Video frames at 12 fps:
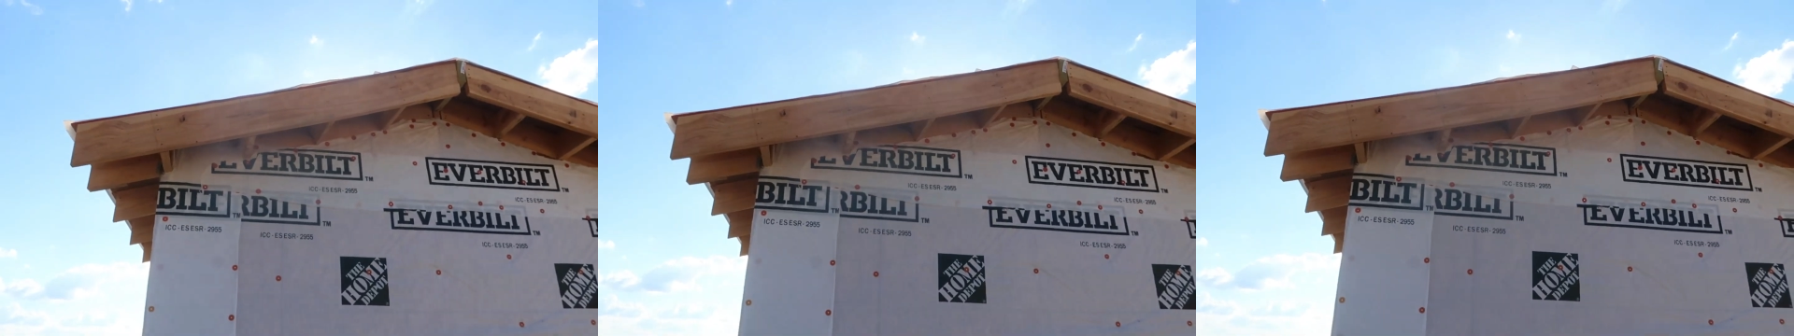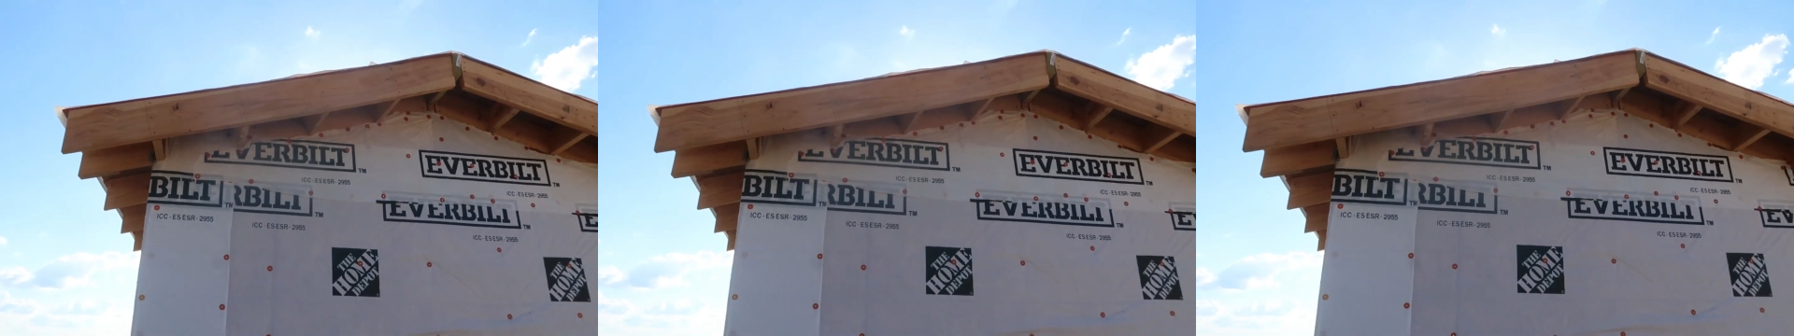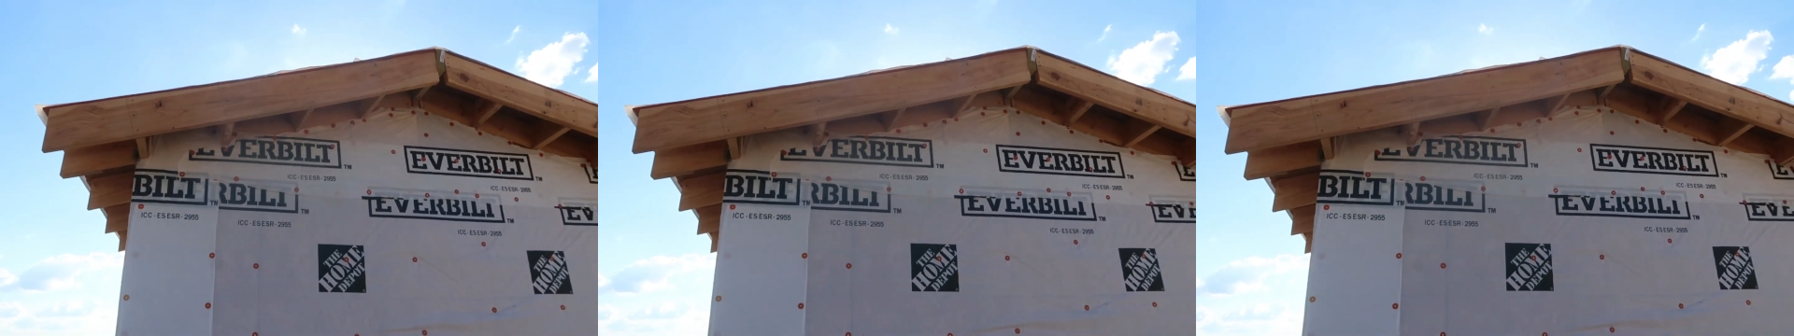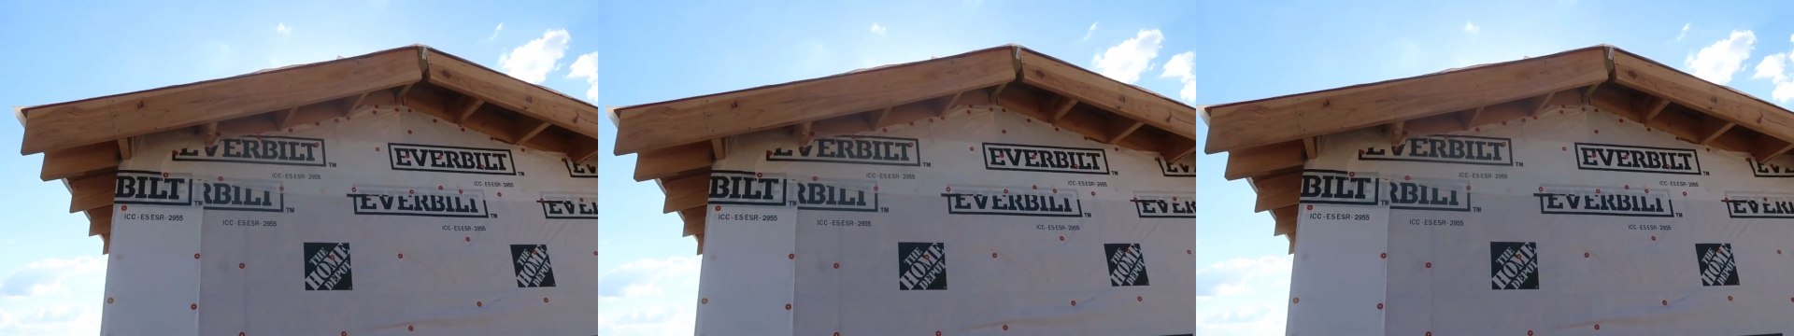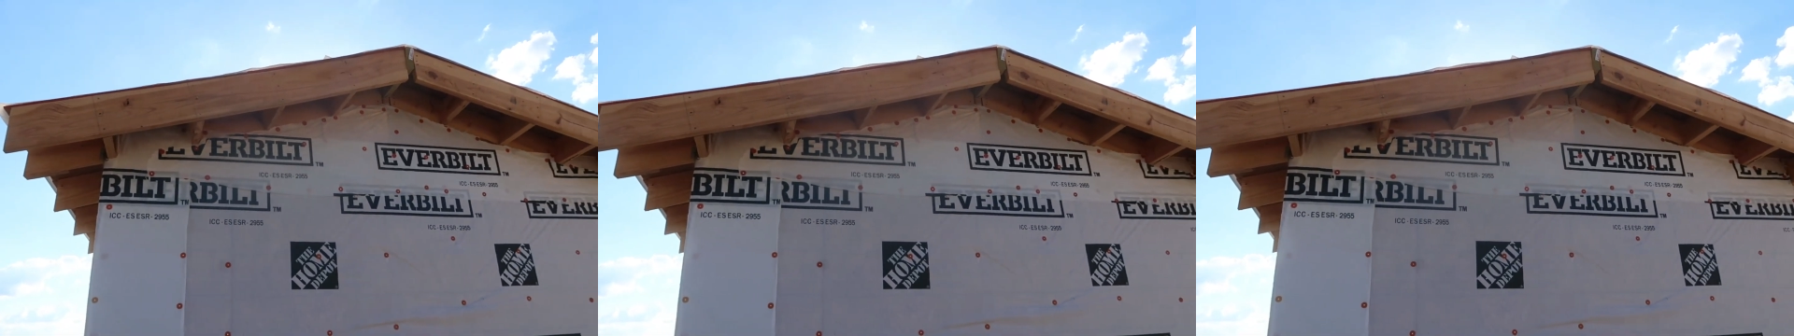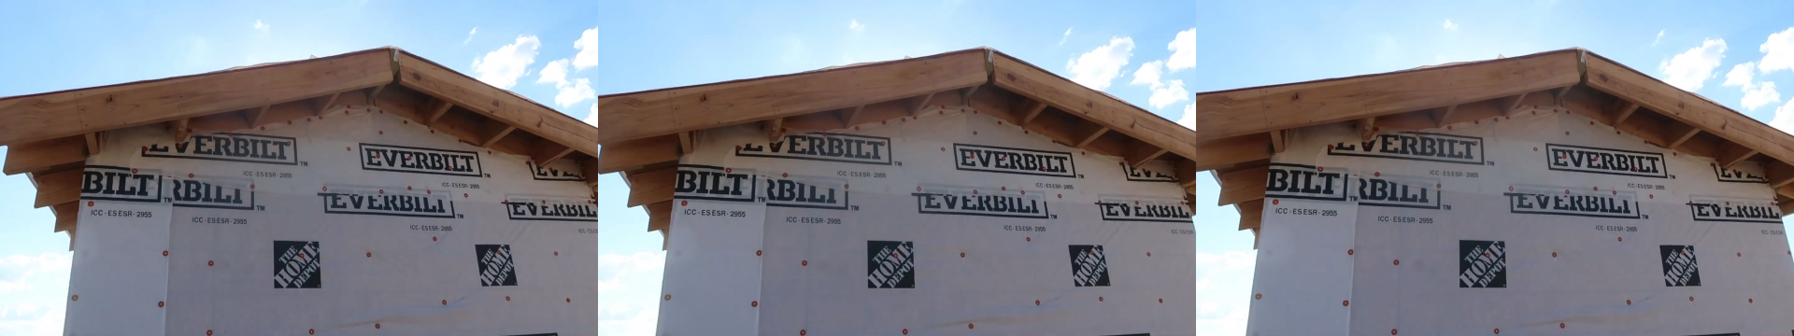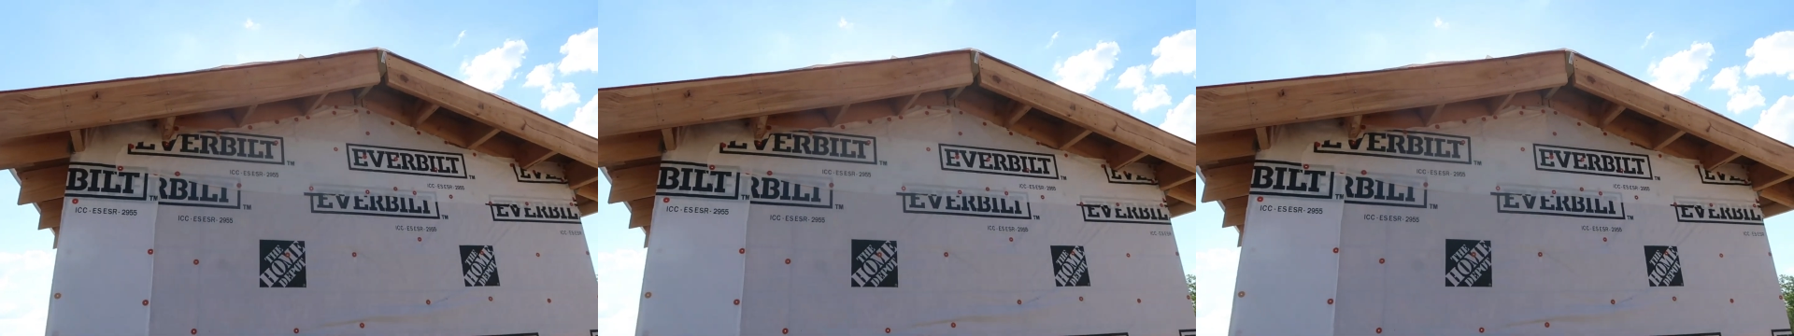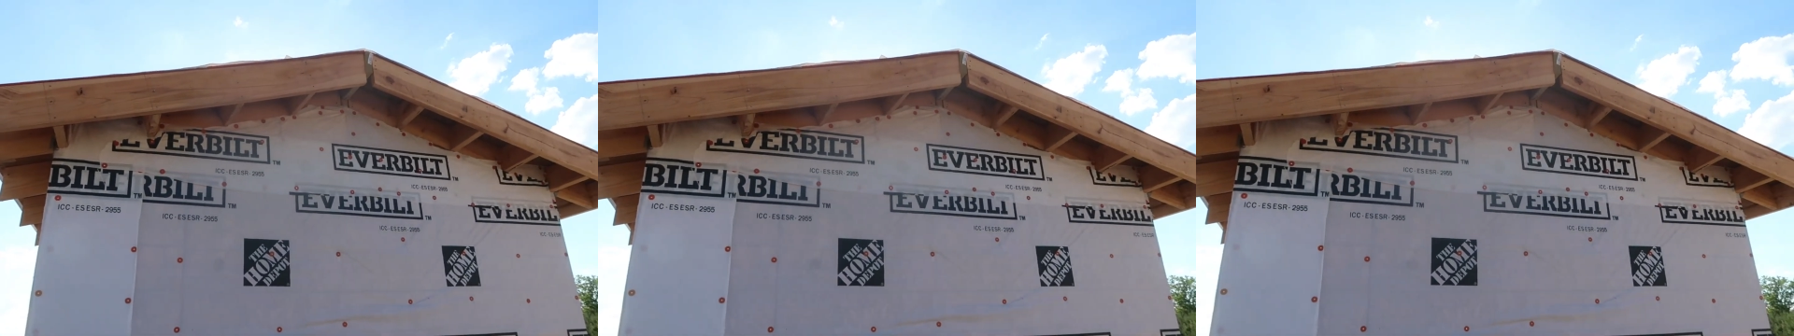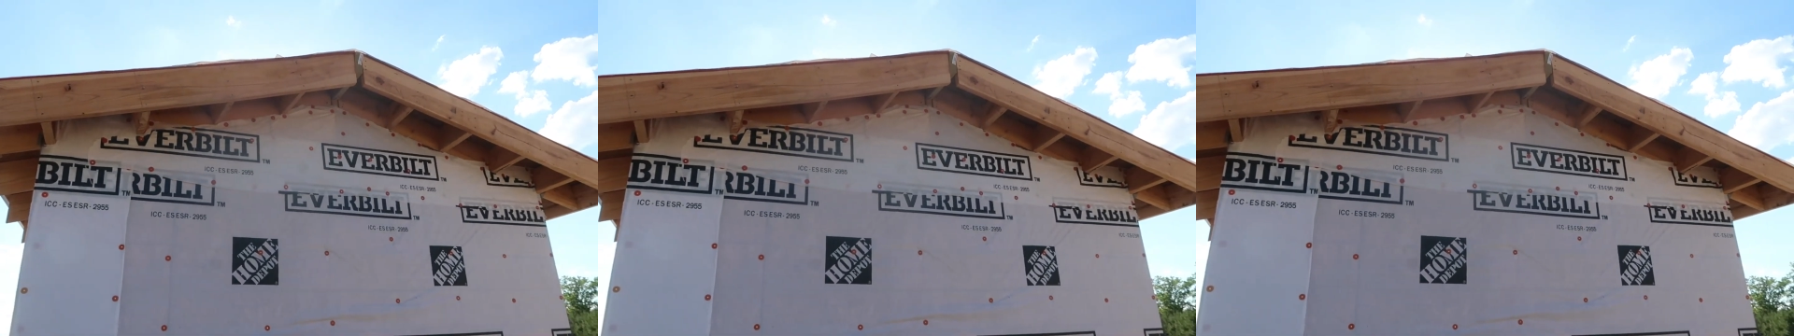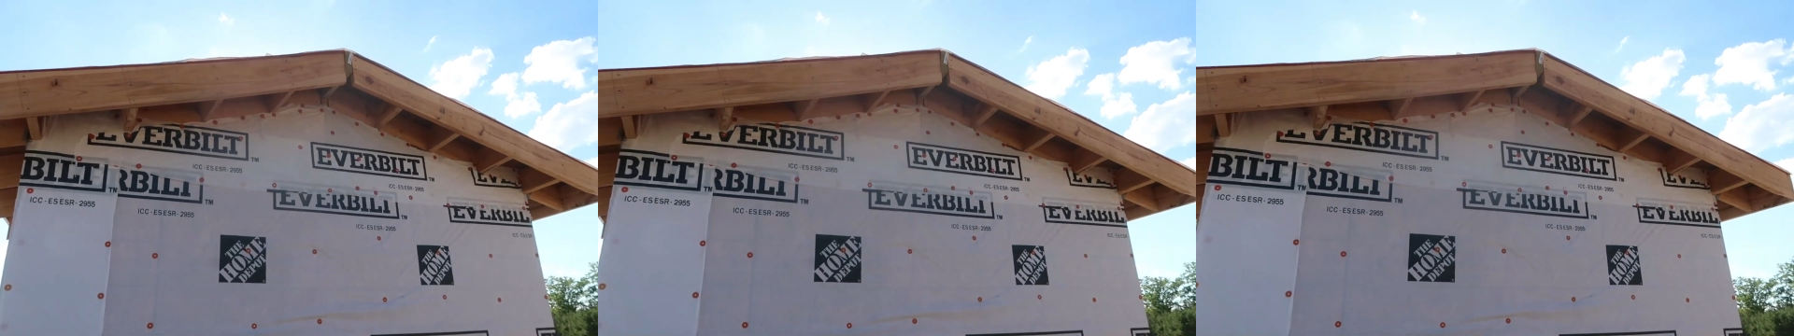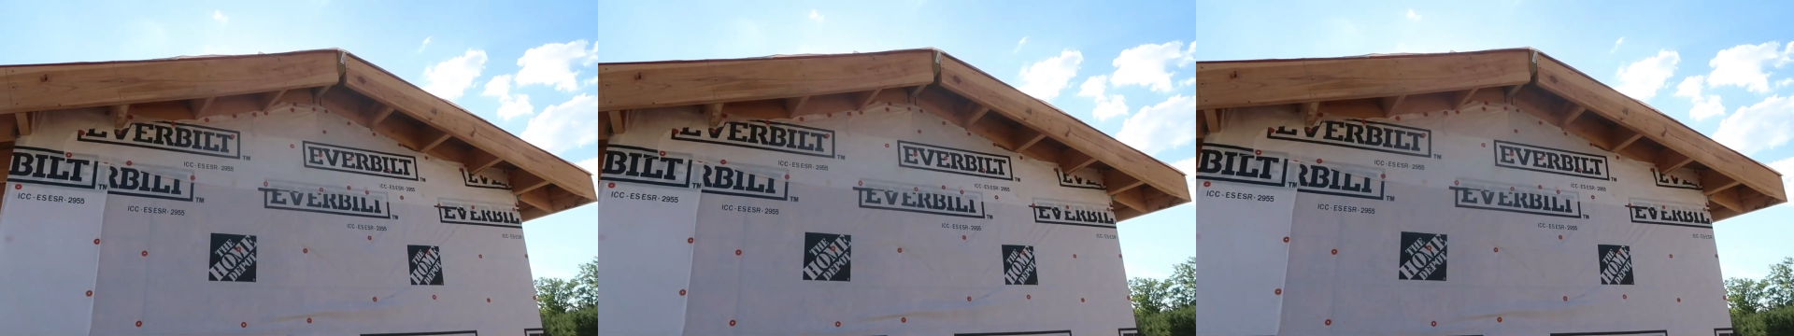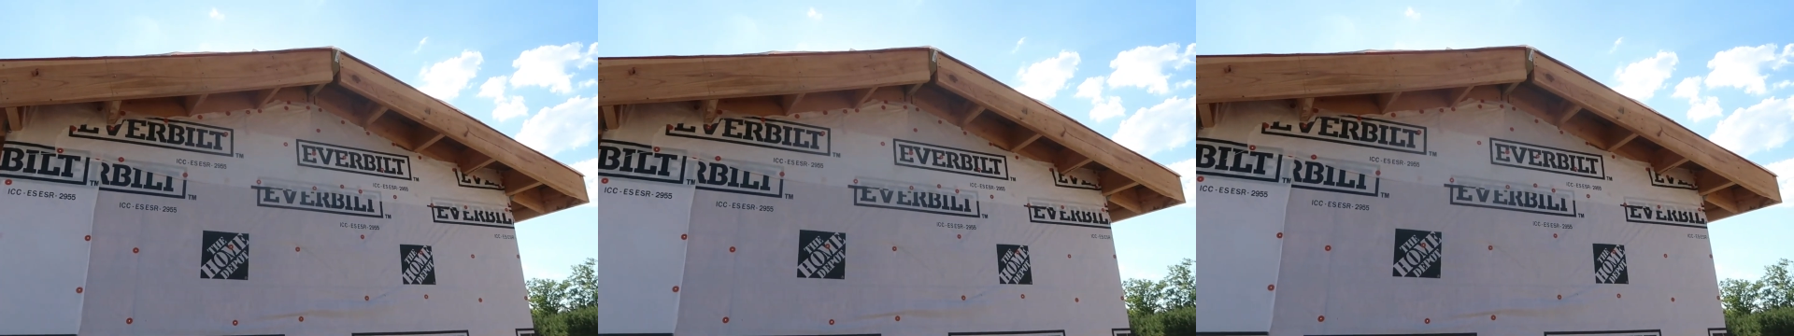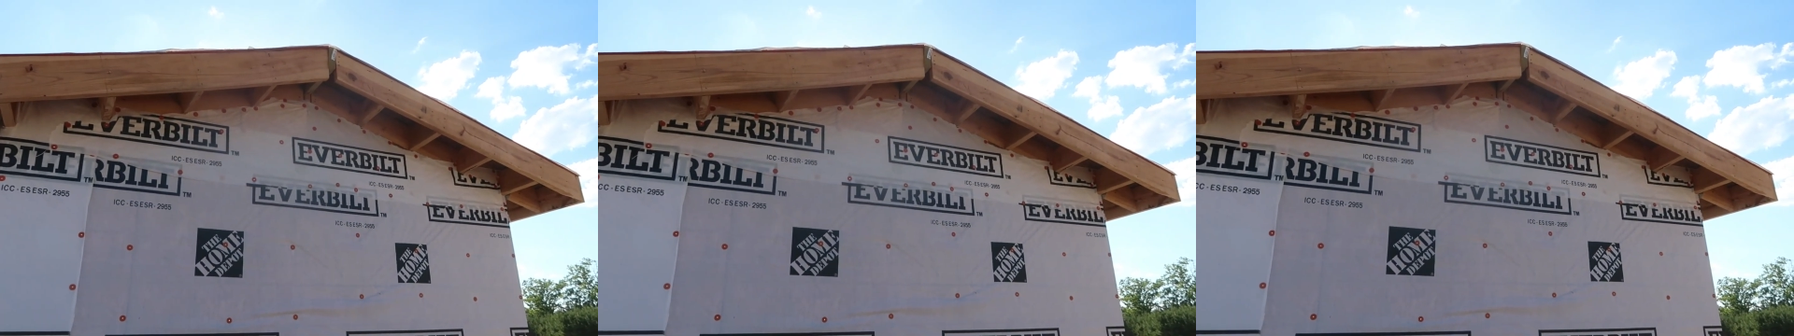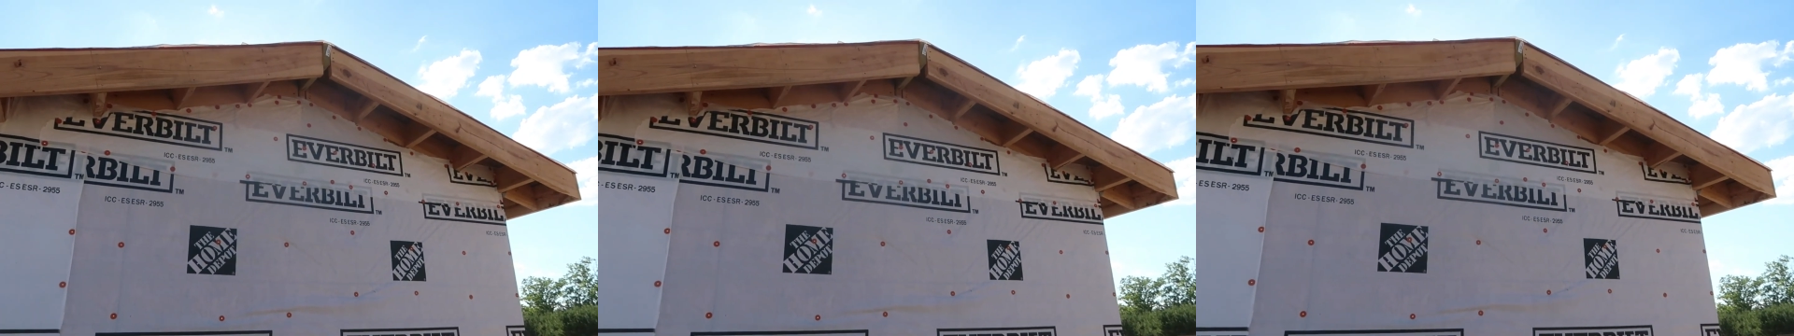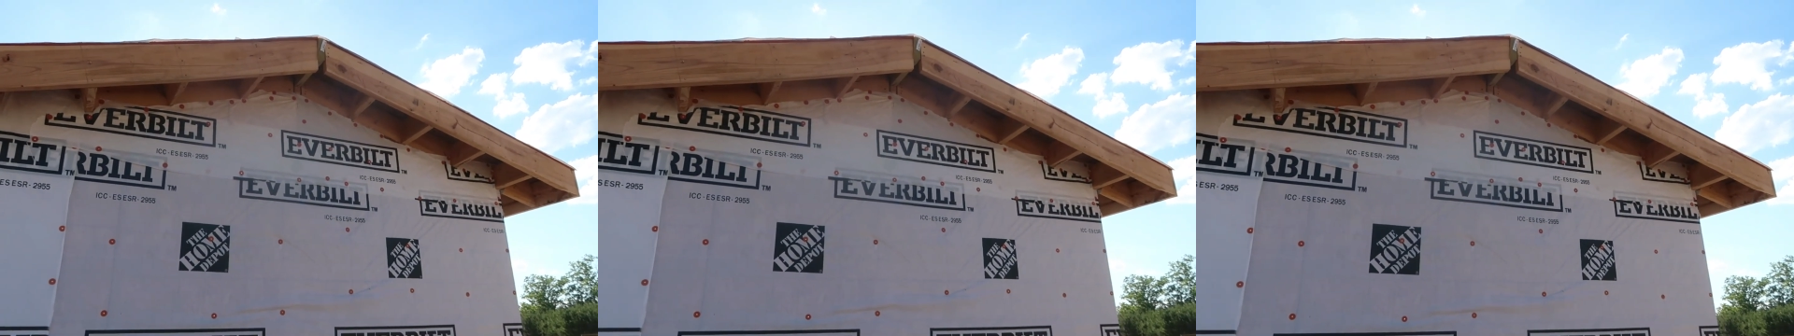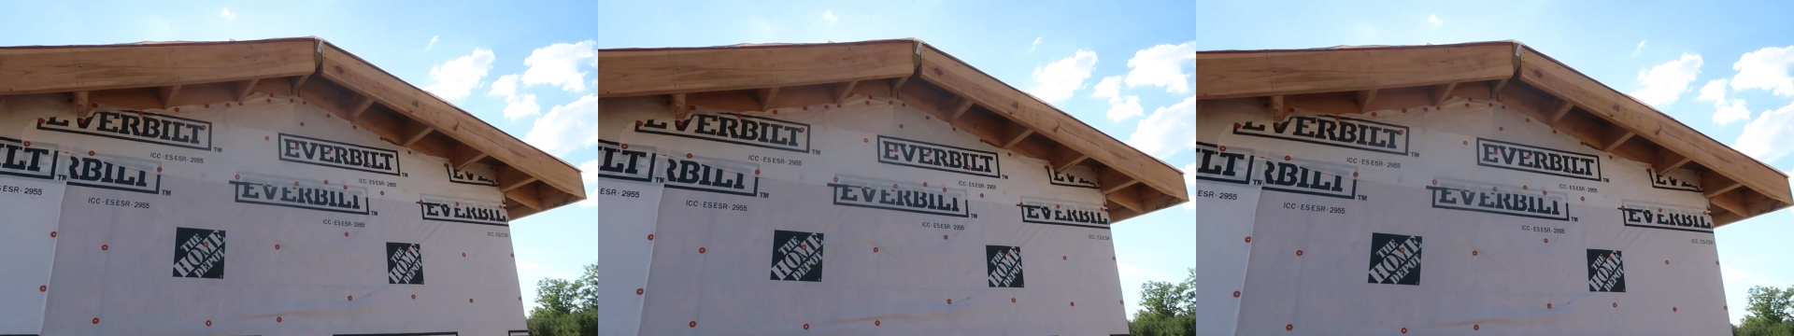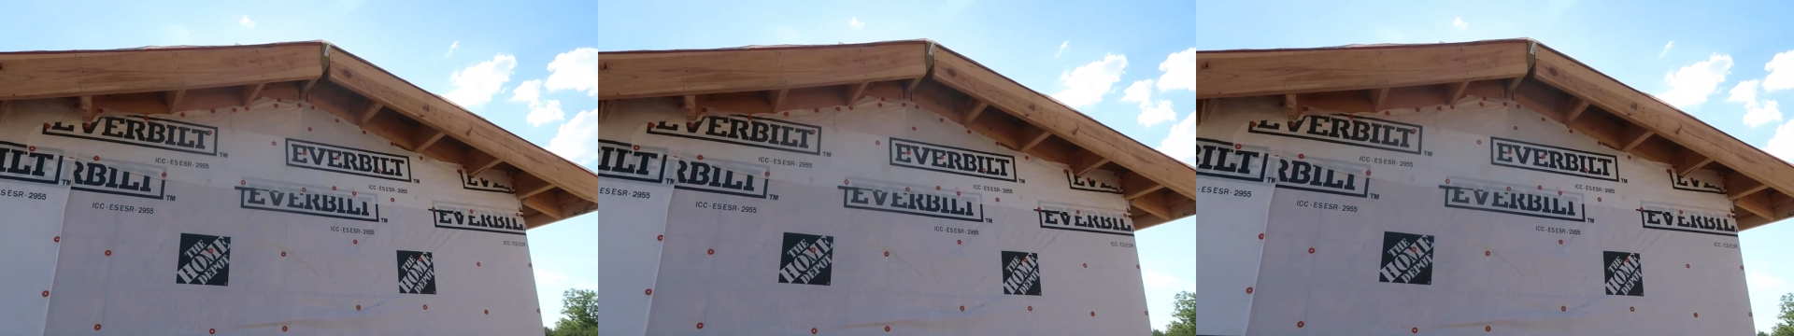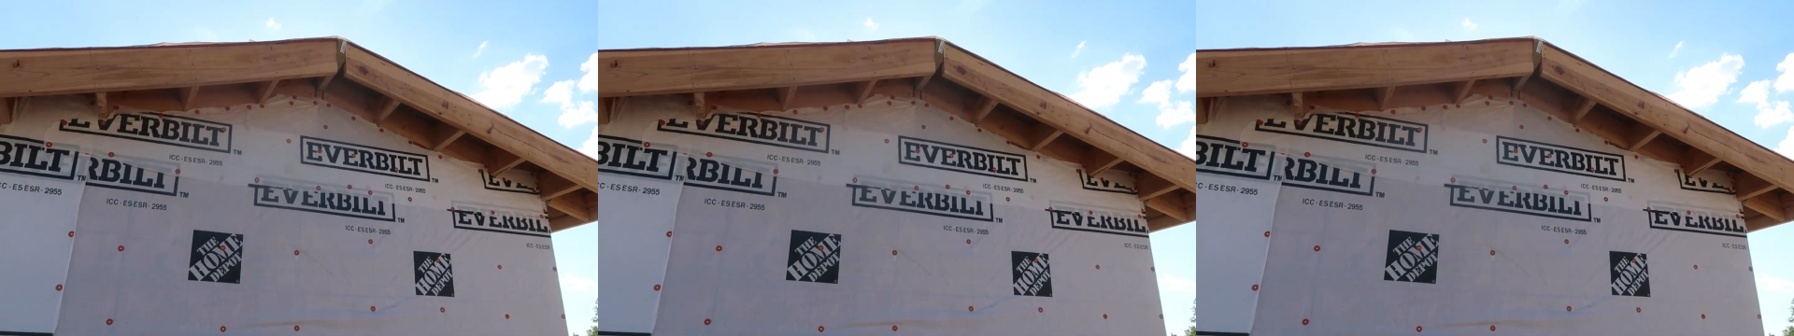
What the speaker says: [unreadable: no face in view]